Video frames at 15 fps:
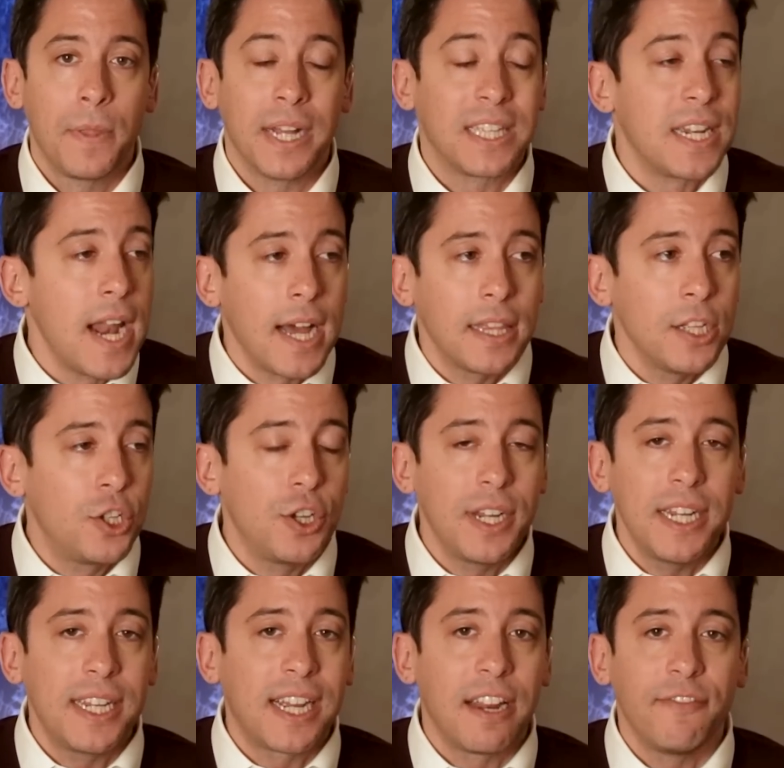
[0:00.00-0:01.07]
It's not that you
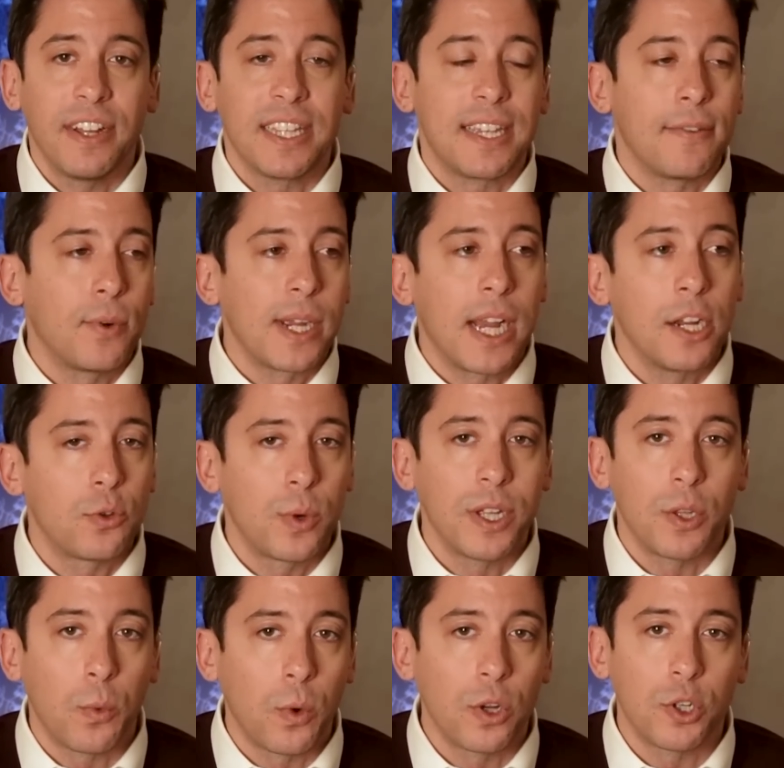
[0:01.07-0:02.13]
need to convince every
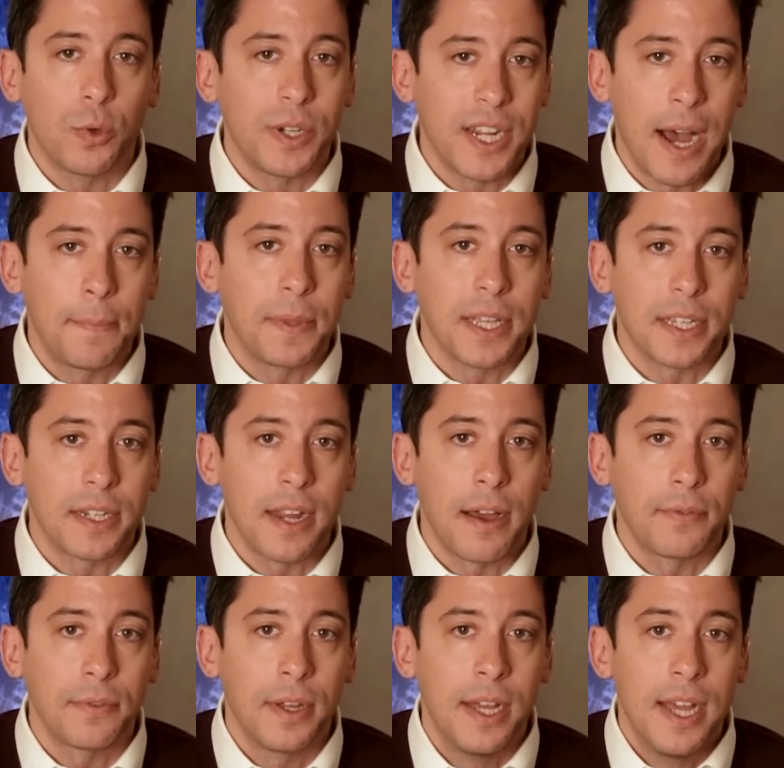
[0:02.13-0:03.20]
country in the world to adopt this
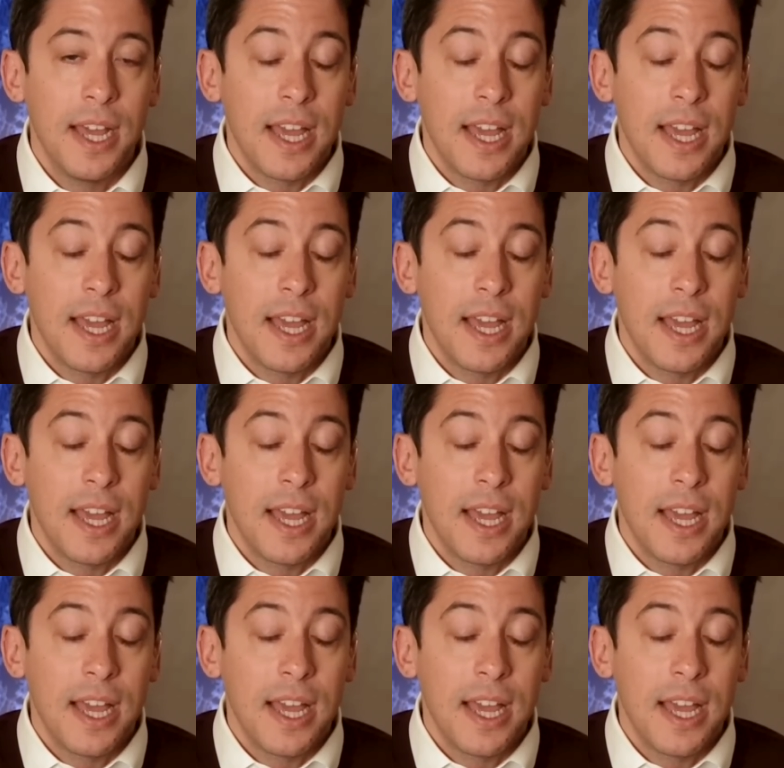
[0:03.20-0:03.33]
stuff.